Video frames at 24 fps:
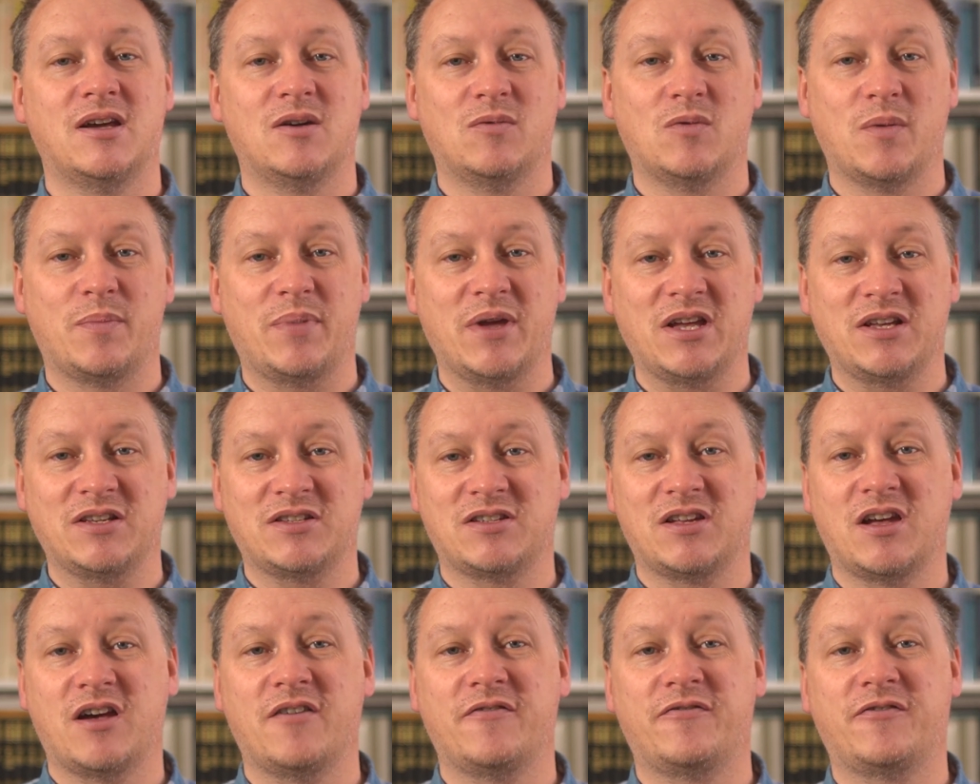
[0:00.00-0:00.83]
We're being
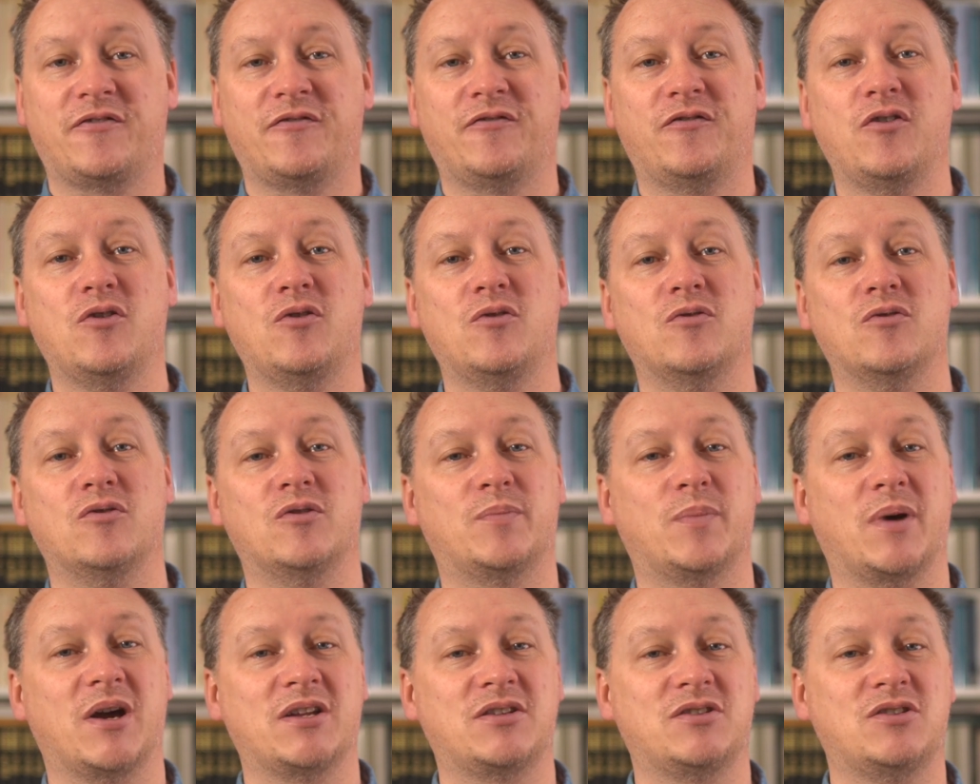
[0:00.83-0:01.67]
served food
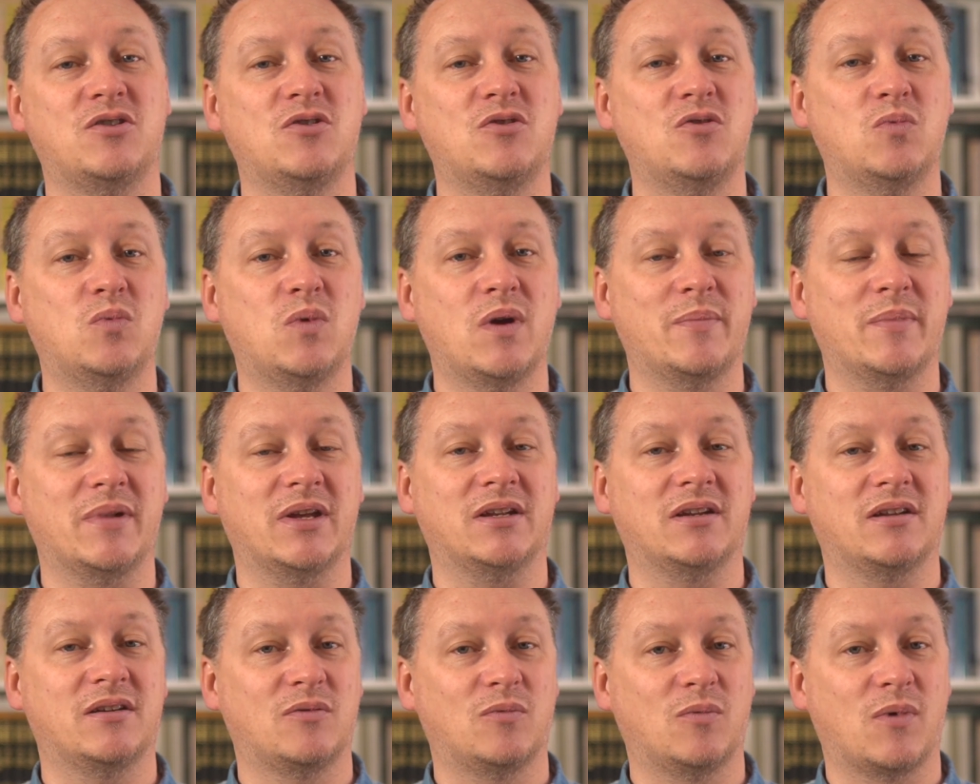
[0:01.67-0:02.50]
by 2
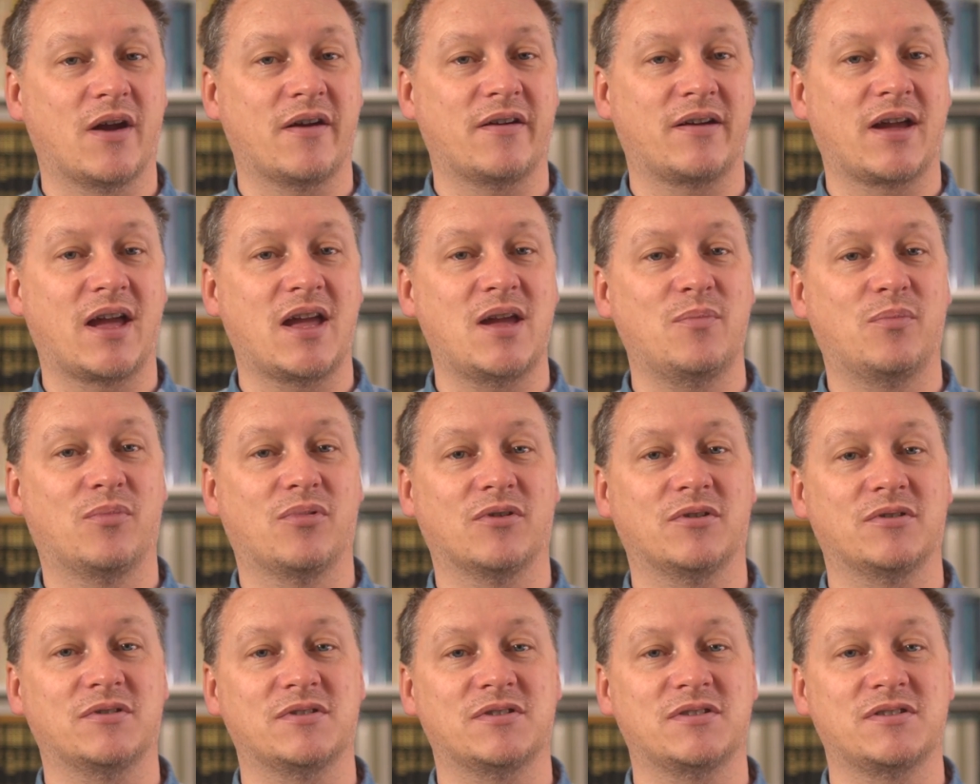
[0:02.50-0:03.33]
women wearing
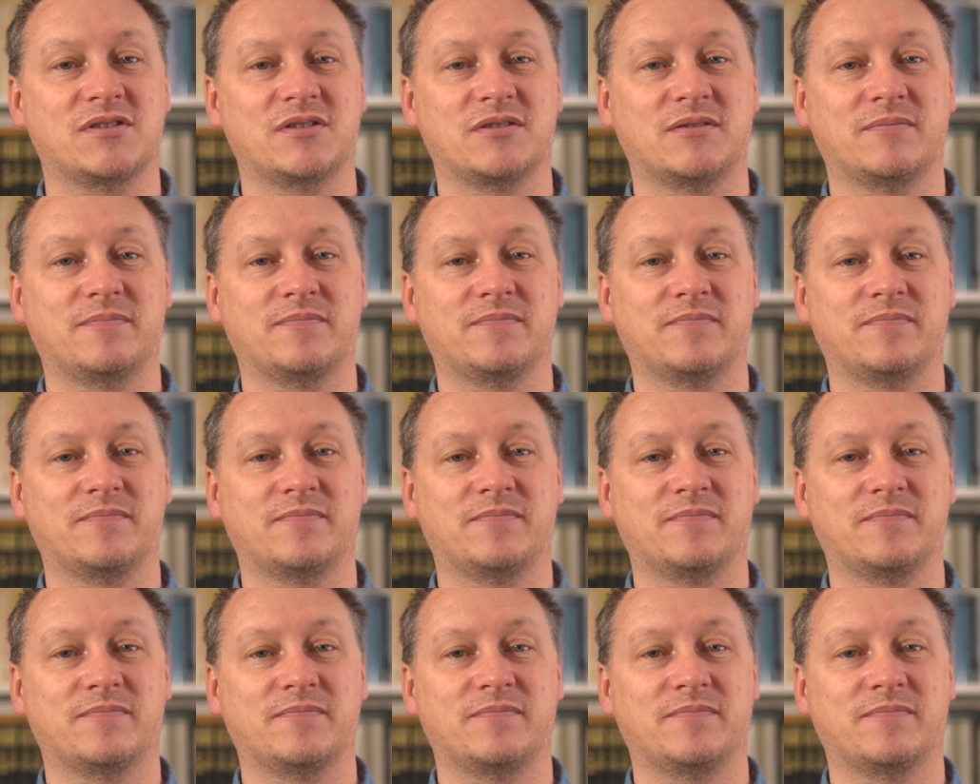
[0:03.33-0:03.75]
aprons.